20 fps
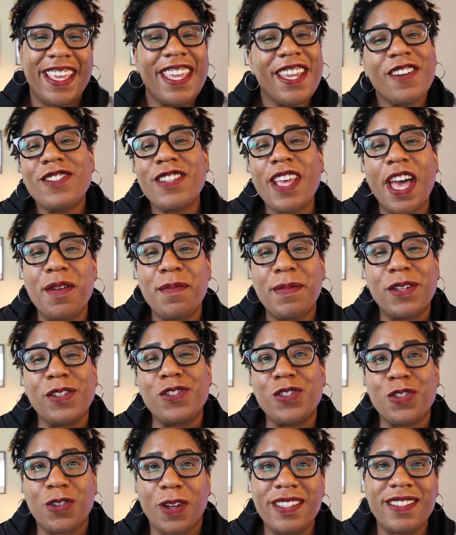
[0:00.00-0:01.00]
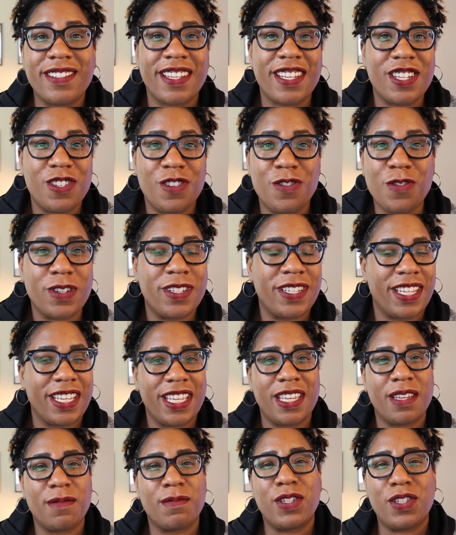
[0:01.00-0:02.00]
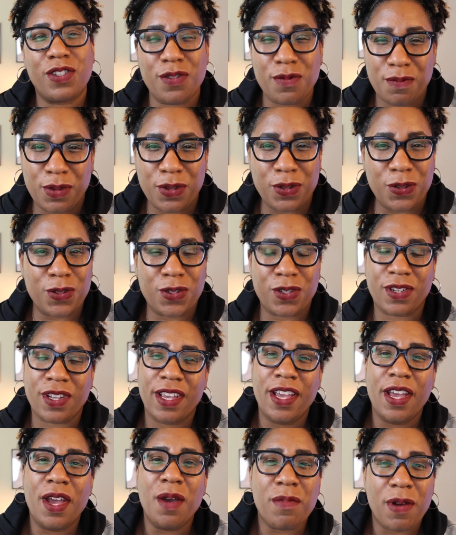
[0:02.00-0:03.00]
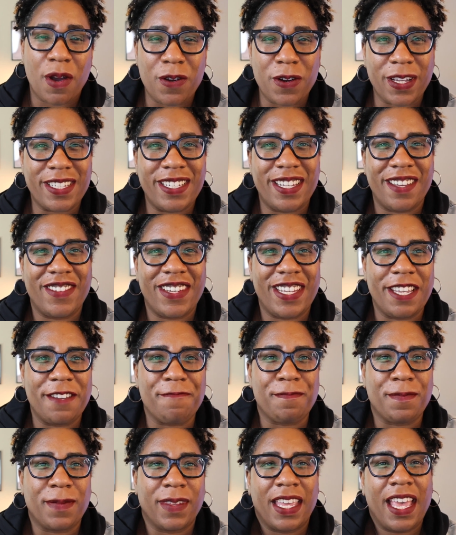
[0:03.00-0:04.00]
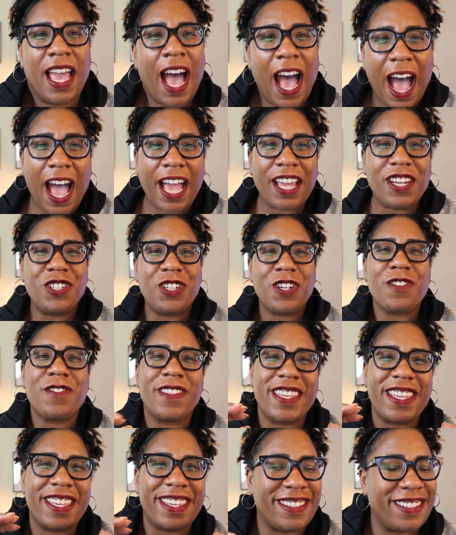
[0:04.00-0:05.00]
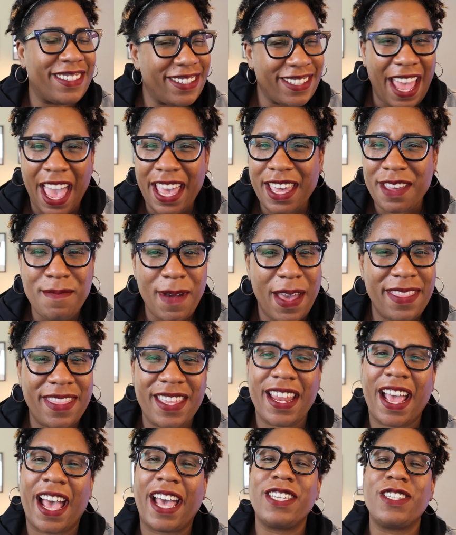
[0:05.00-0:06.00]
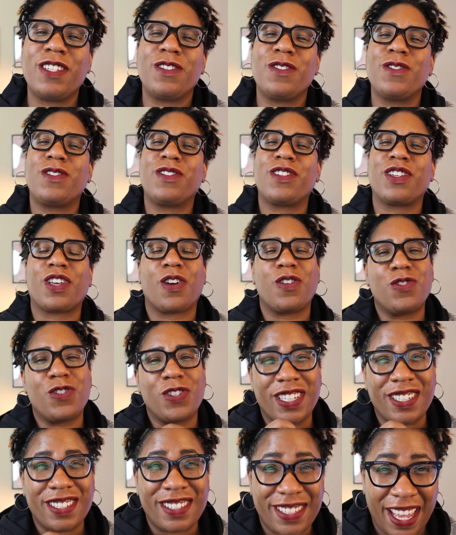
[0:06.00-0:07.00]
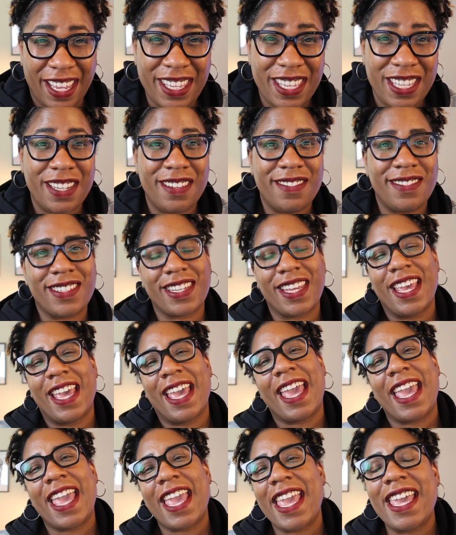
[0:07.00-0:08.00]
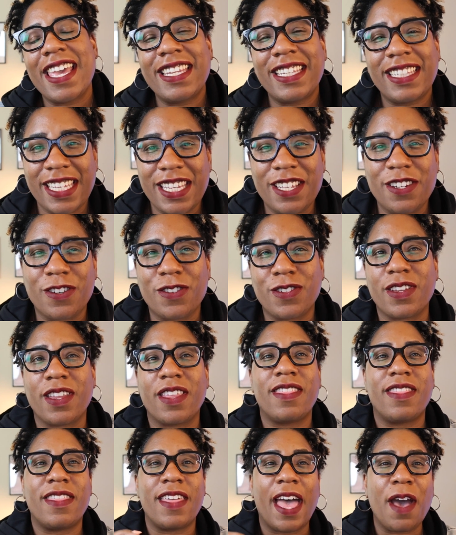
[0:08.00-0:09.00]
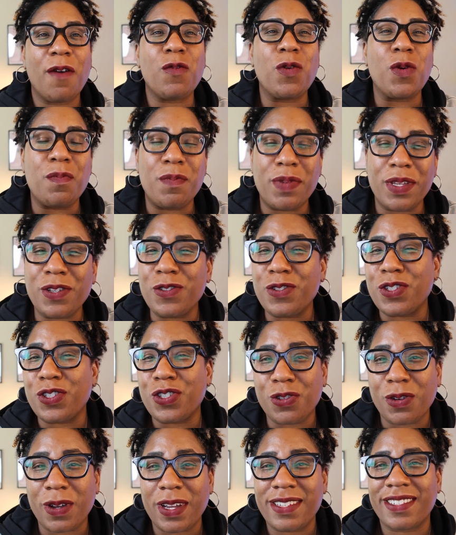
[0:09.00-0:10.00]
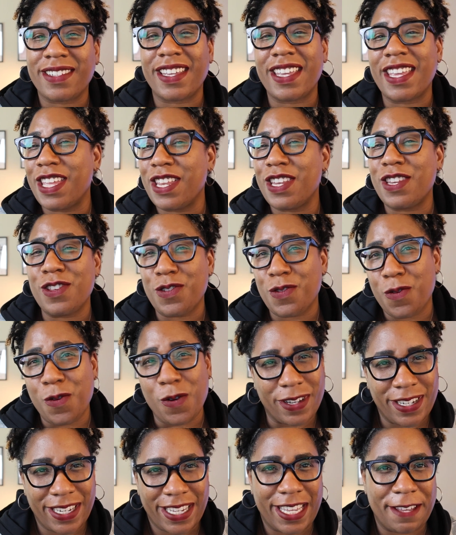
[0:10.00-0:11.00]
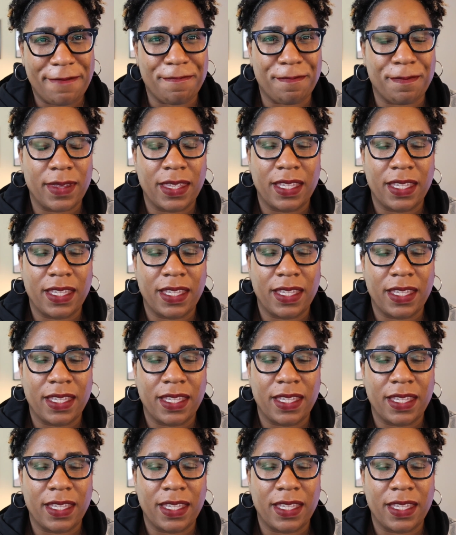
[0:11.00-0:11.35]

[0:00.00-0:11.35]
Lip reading: Here's how to build trust in your team to boost productivity. I shared the exact method I use to coach executives and leaders that will build trust in your team.